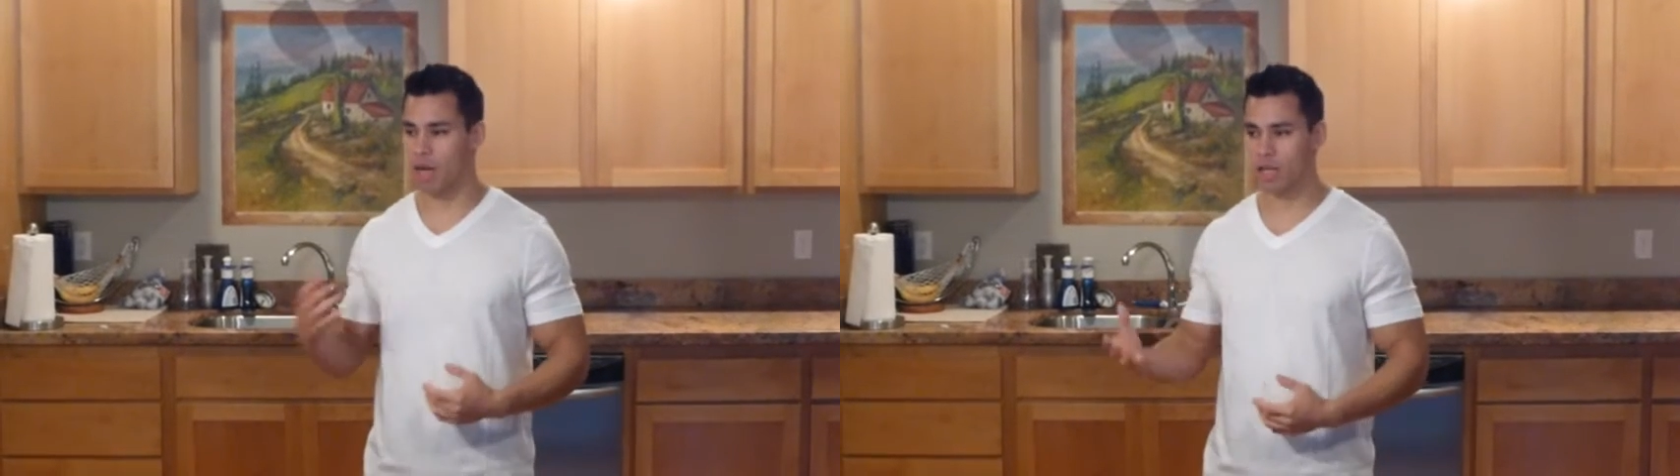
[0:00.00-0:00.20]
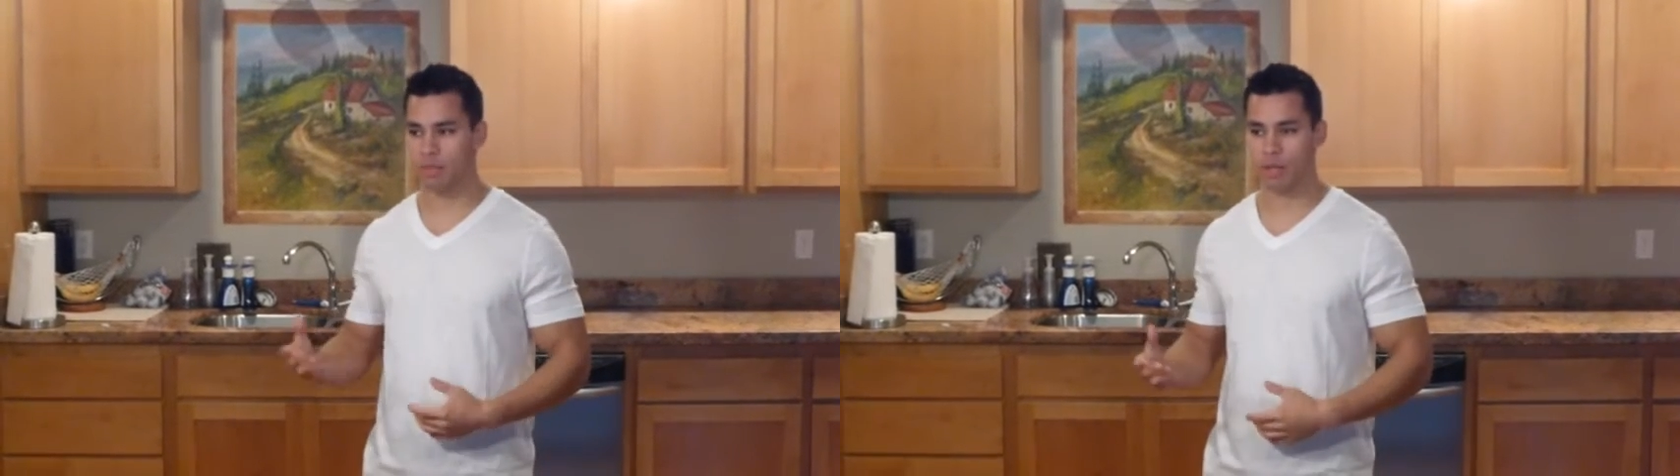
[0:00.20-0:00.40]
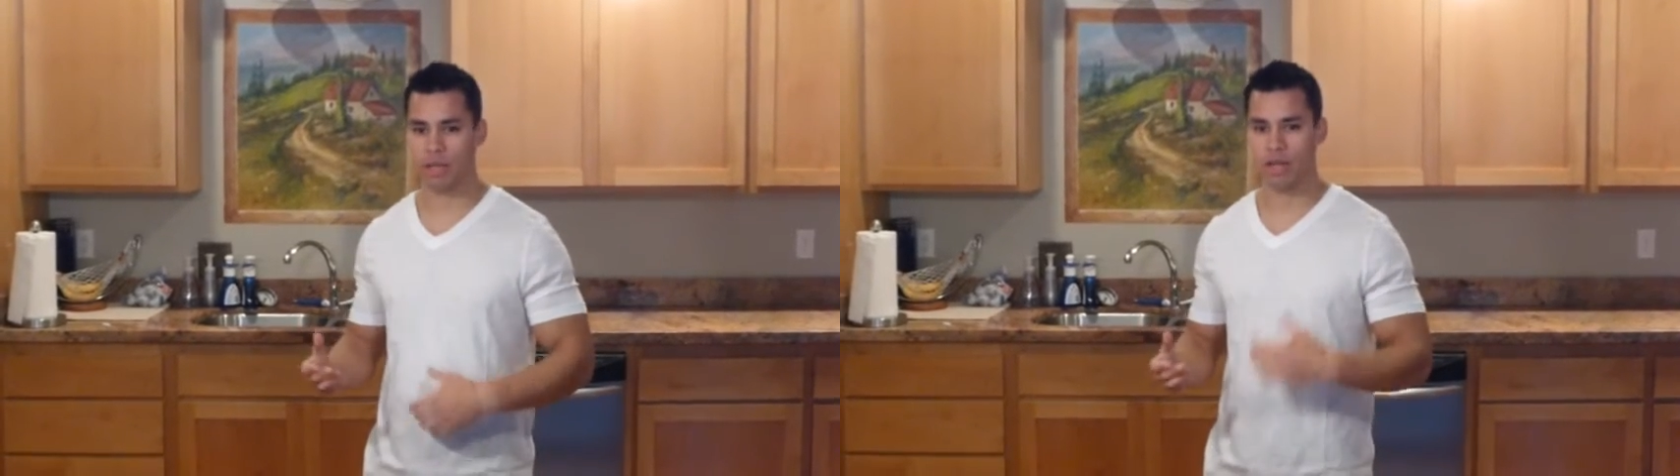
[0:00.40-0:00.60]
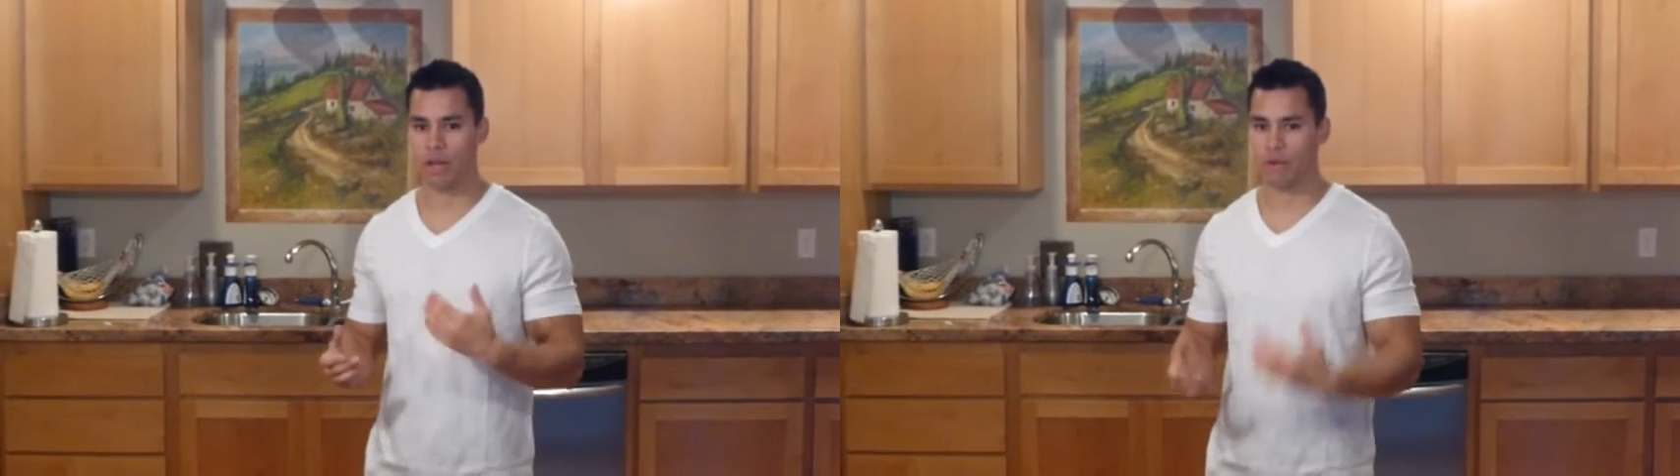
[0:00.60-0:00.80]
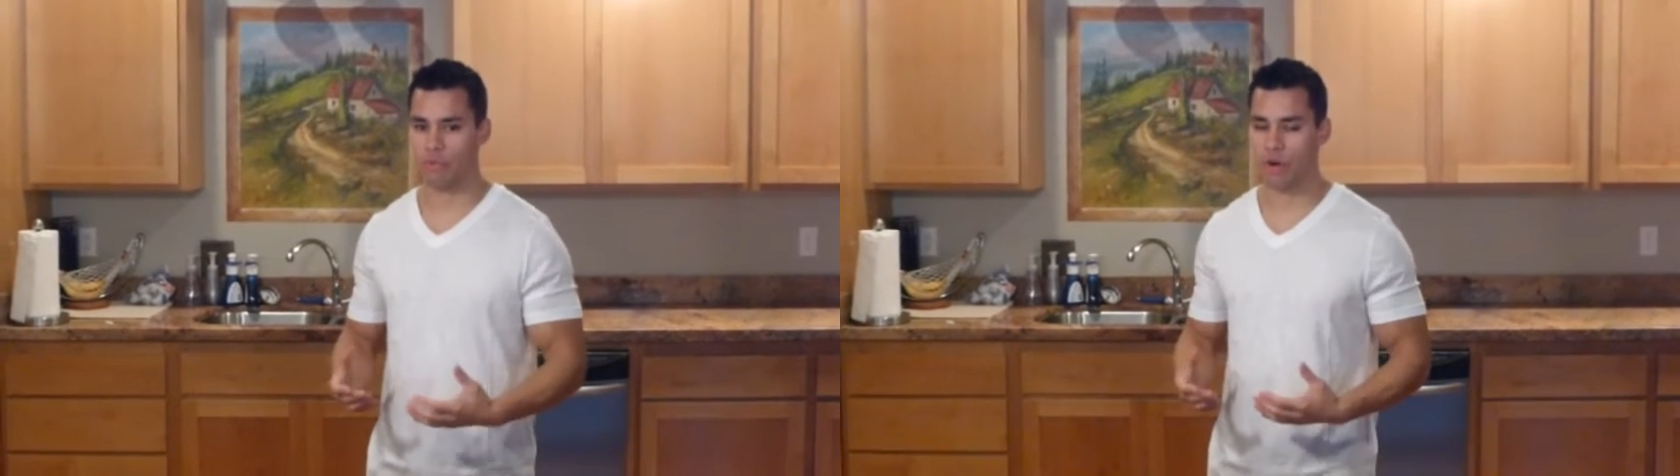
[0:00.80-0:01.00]

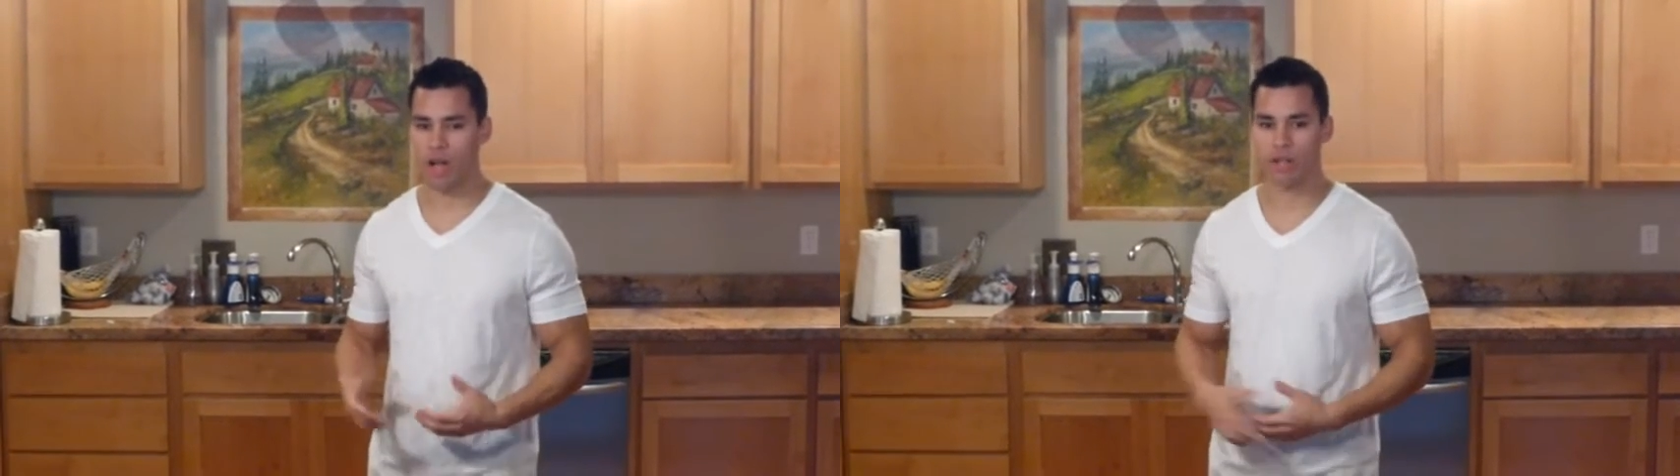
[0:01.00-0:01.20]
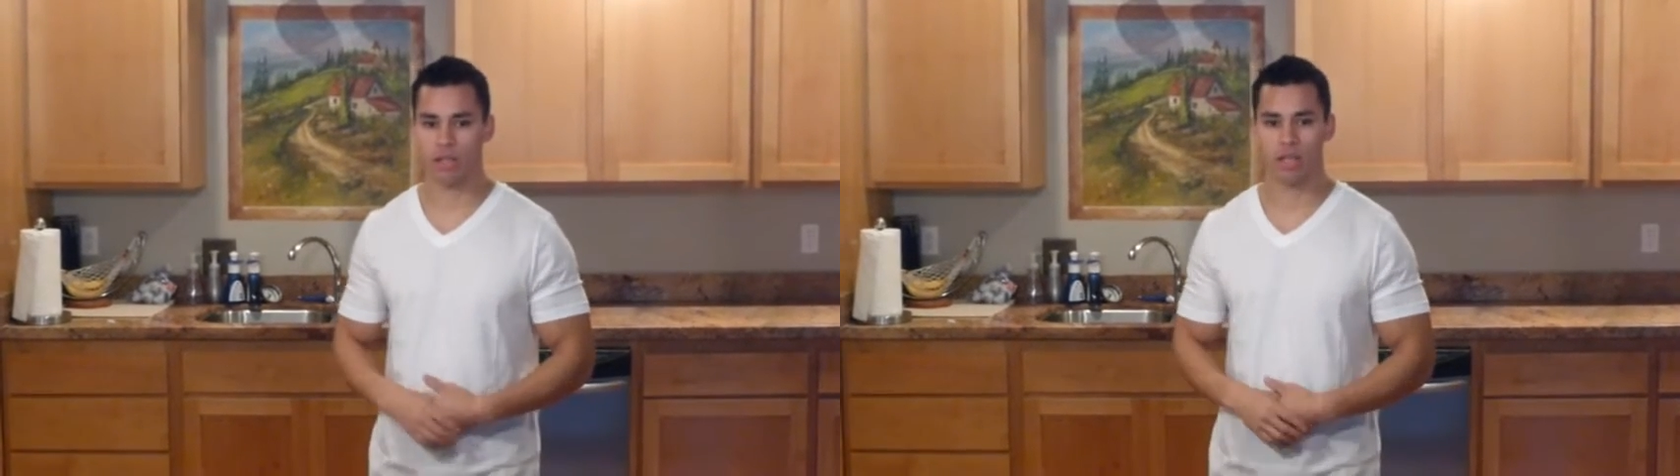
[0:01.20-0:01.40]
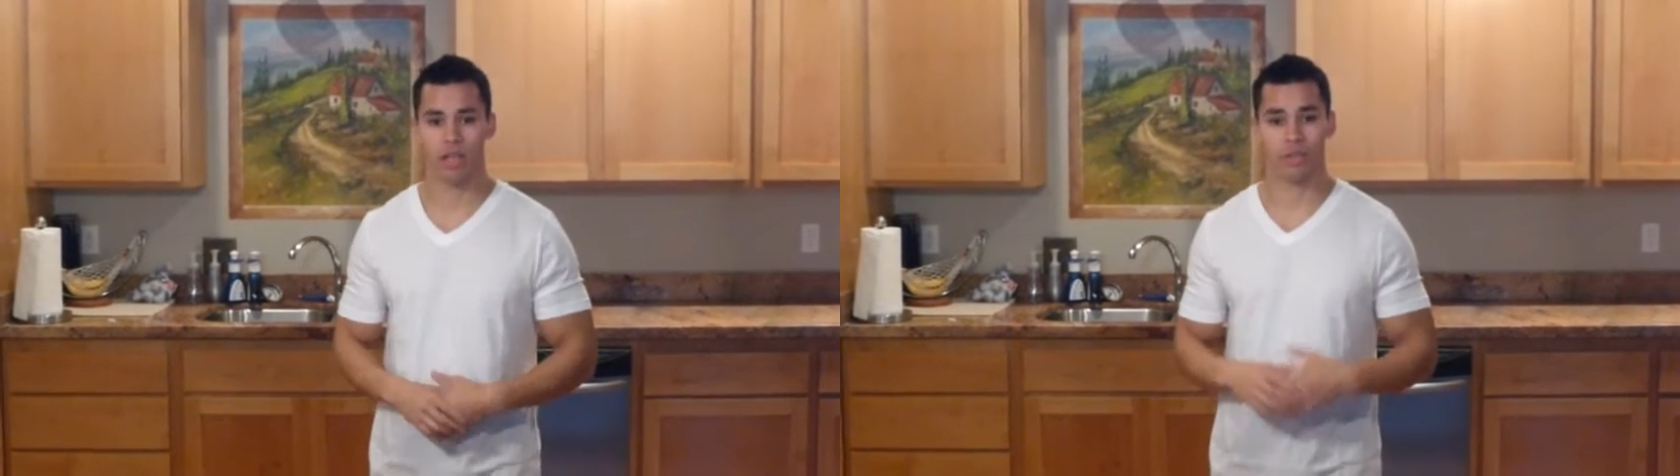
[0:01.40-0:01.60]
husband, a father.